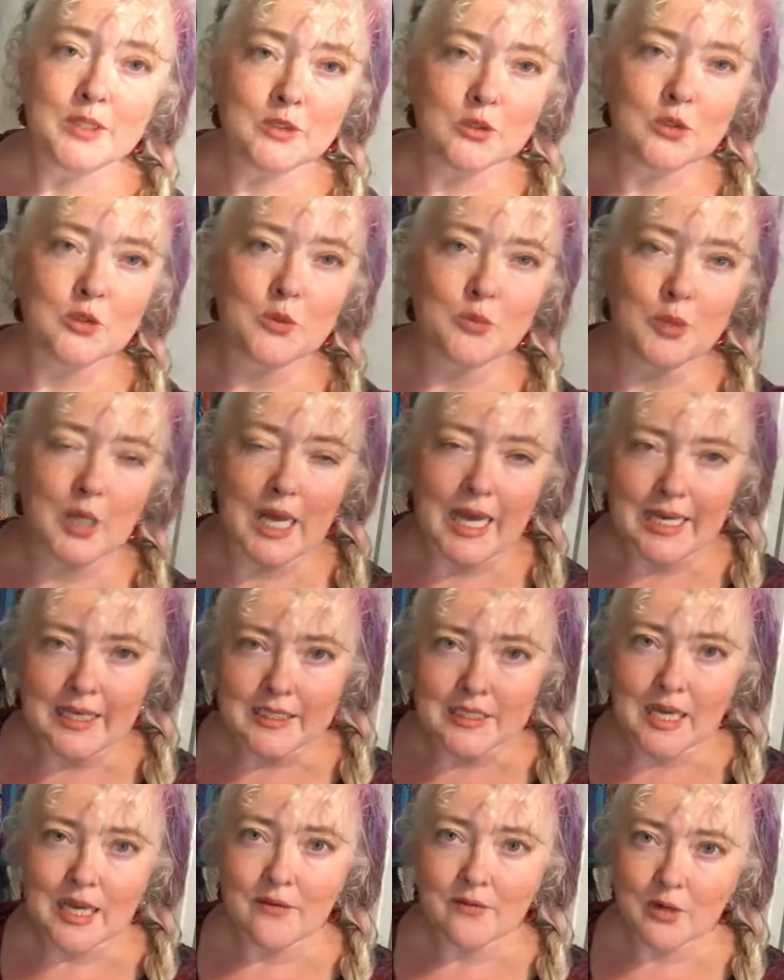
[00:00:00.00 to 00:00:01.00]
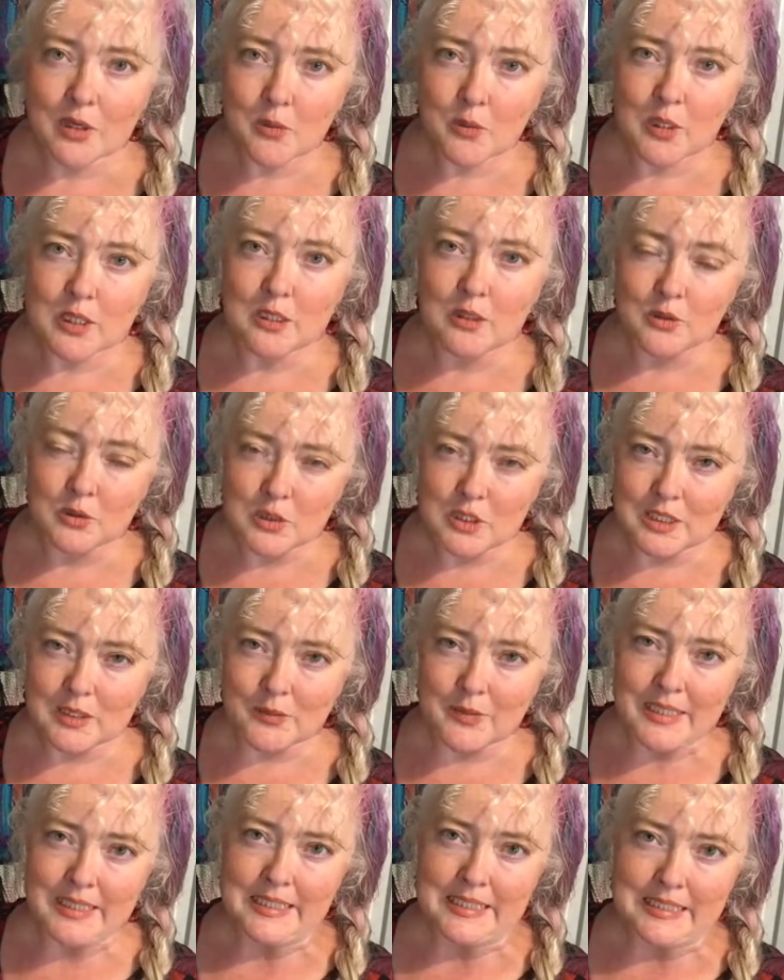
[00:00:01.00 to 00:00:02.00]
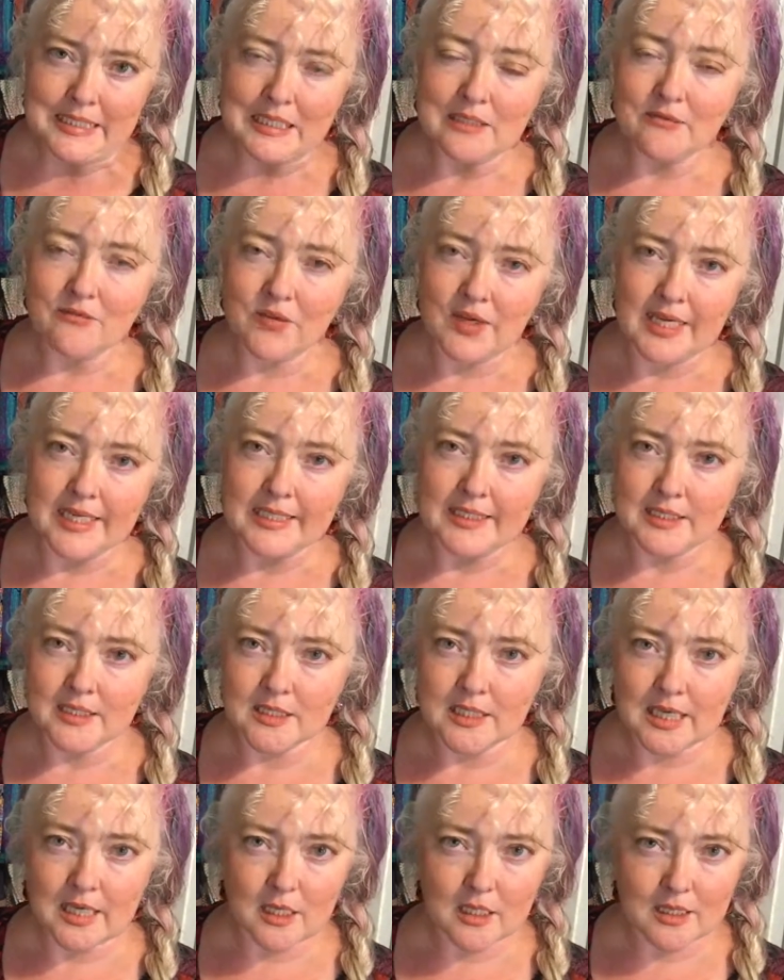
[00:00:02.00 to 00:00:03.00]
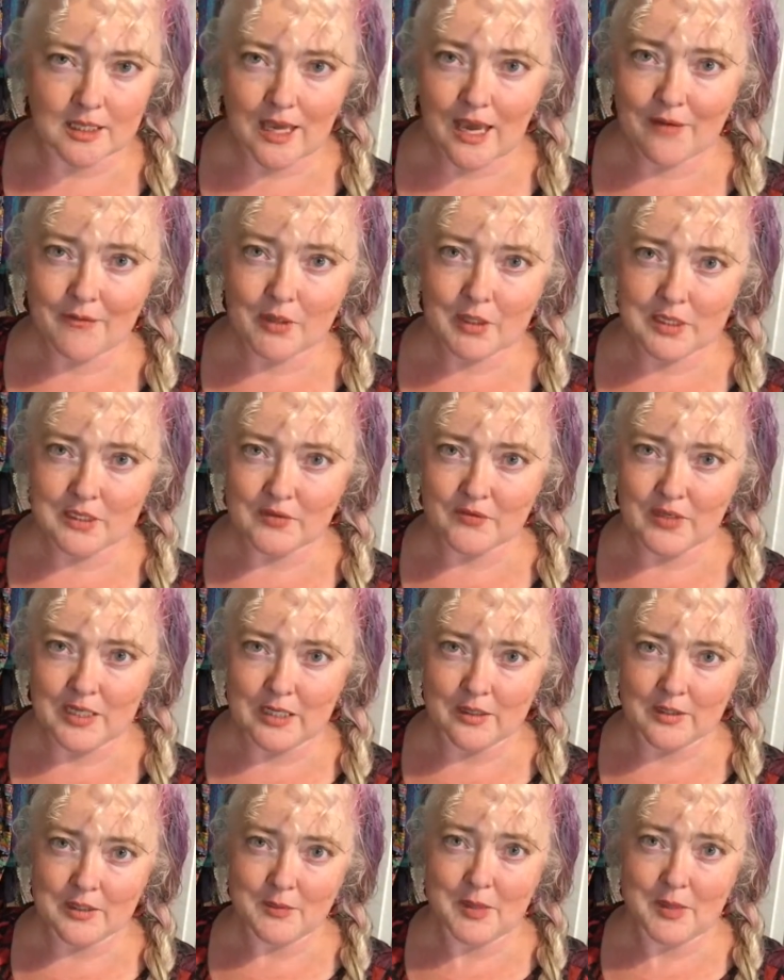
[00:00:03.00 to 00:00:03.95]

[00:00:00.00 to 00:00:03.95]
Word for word: be so surprised. Everyone goes to the bins and finds, like, they have all these videos.